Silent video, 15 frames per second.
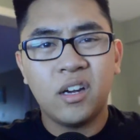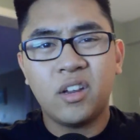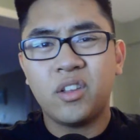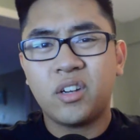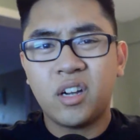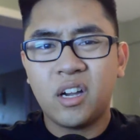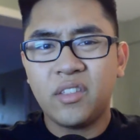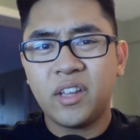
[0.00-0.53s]
Another
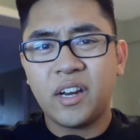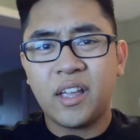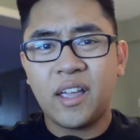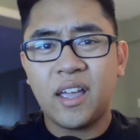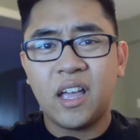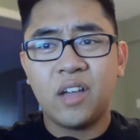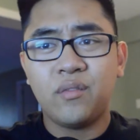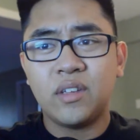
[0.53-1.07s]
con that I
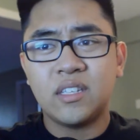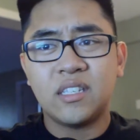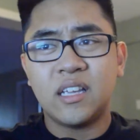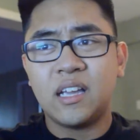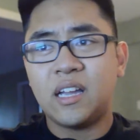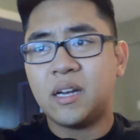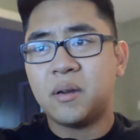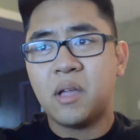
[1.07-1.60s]
have is
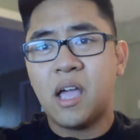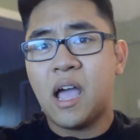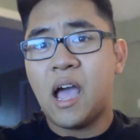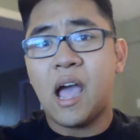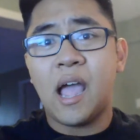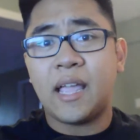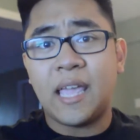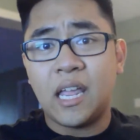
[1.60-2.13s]
that
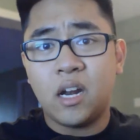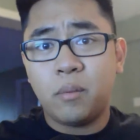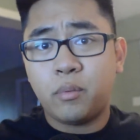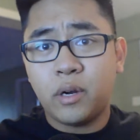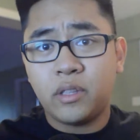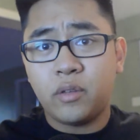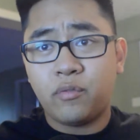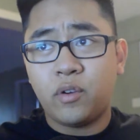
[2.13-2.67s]
I can't
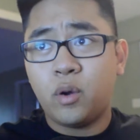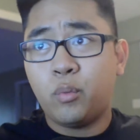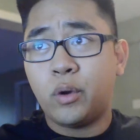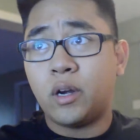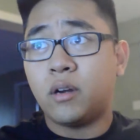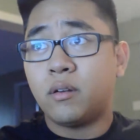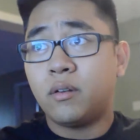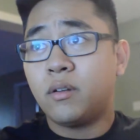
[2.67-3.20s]
upgrade the
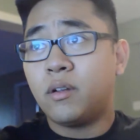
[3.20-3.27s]
firmware.